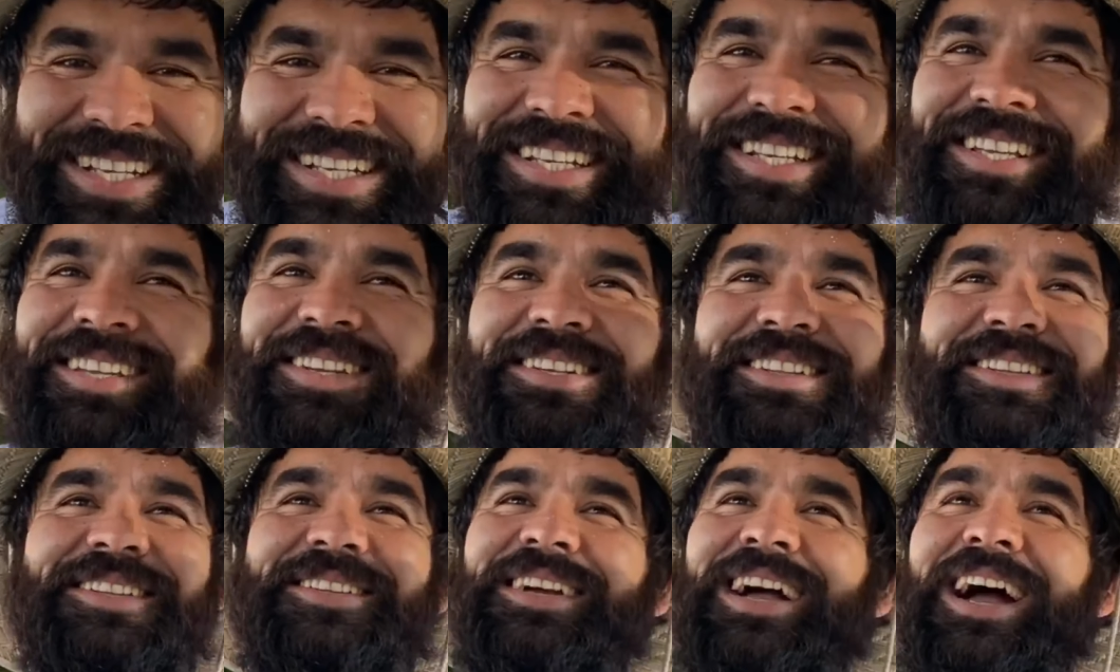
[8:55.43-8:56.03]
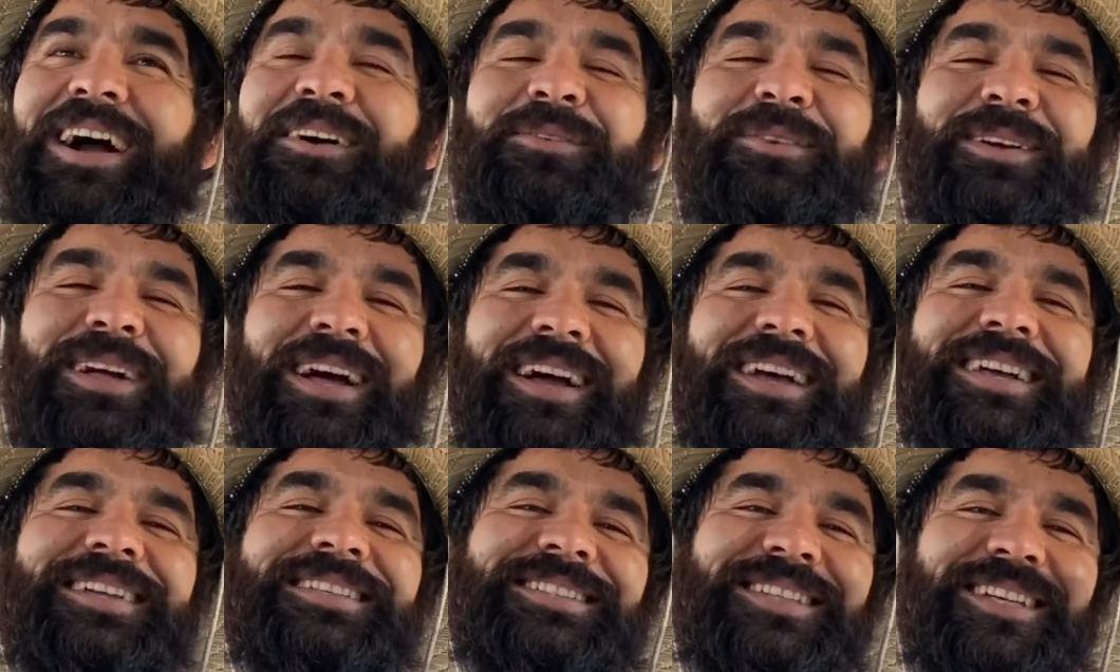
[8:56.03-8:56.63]
He, I, I
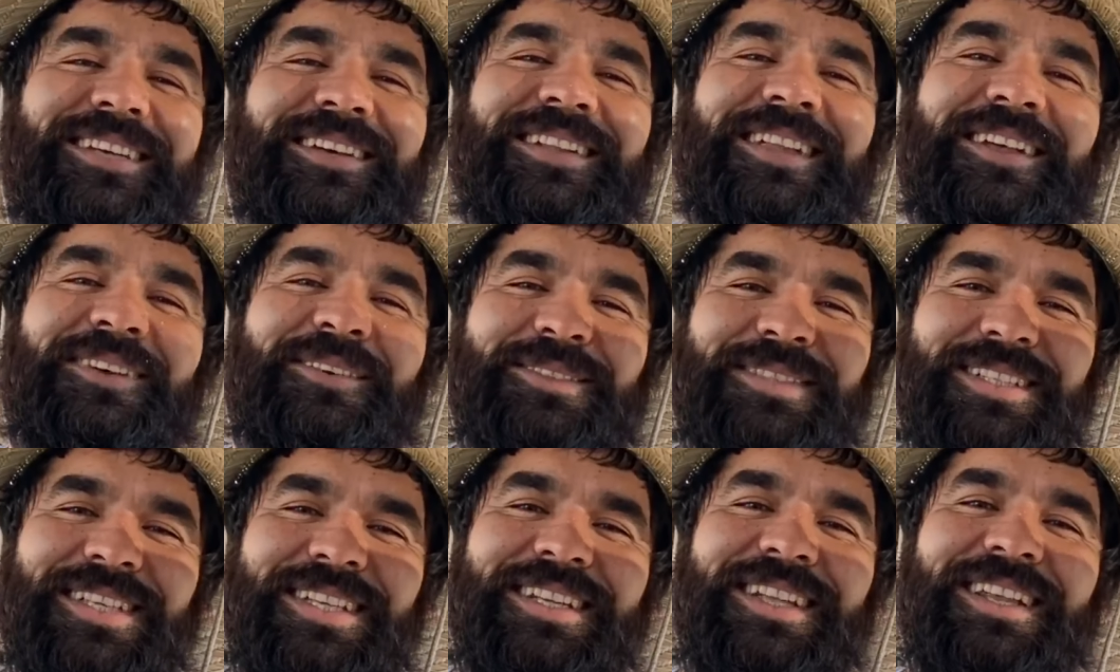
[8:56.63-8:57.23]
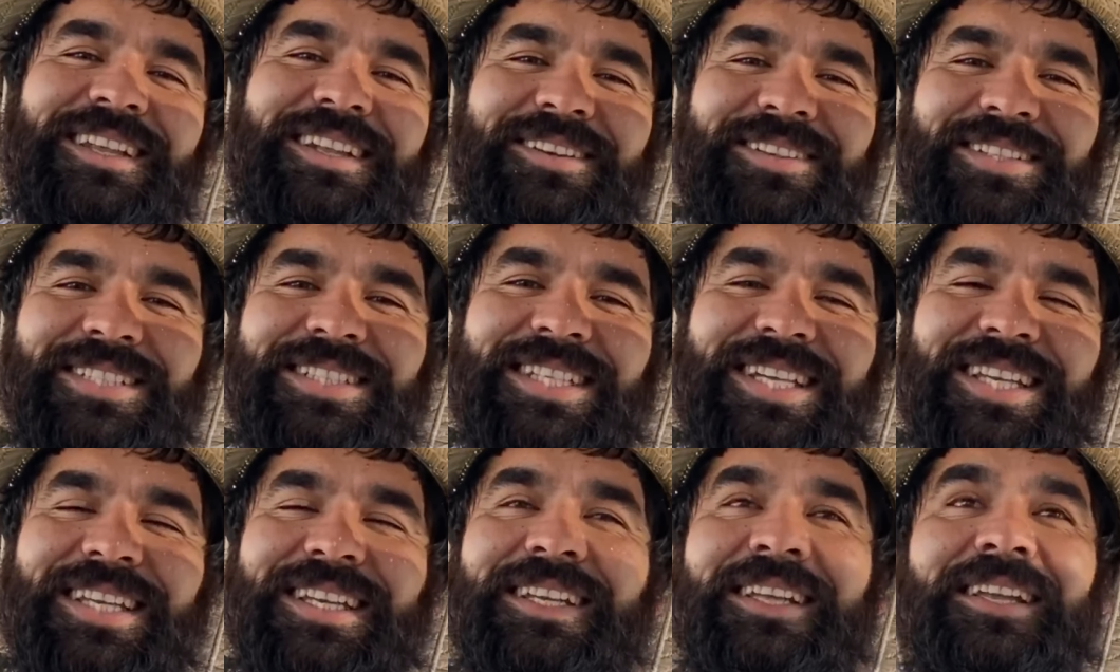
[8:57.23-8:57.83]
could tell I was getting under his
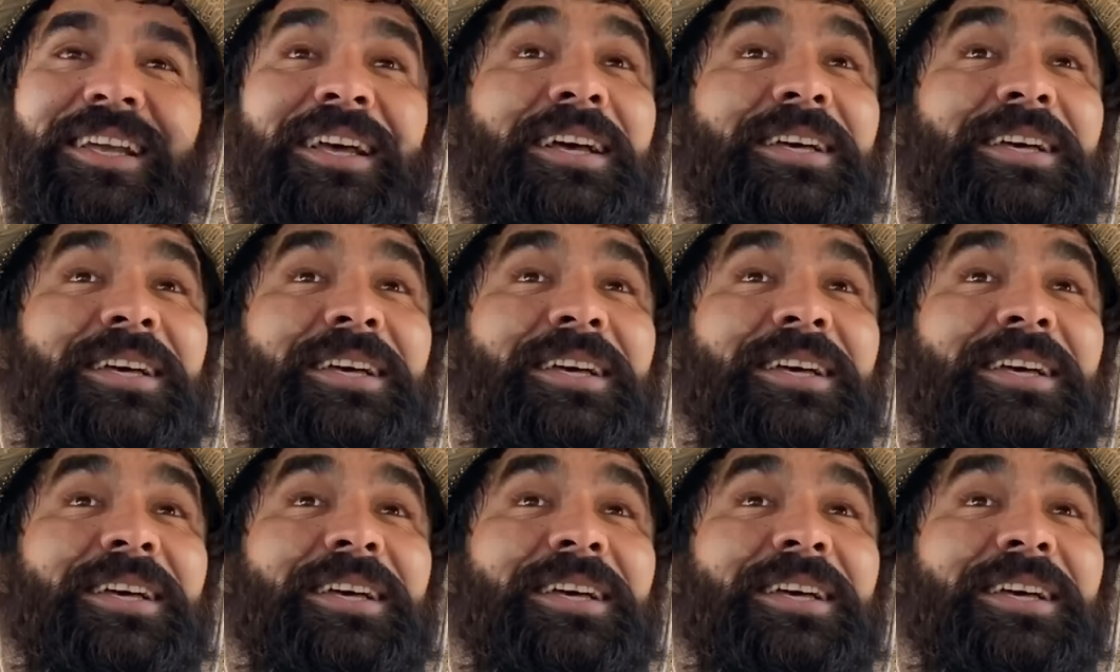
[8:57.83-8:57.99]
skin.